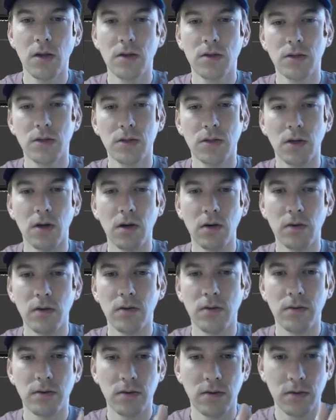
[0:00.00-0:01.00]
So
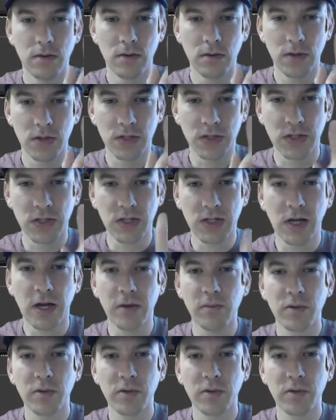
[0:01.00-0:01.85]
a step,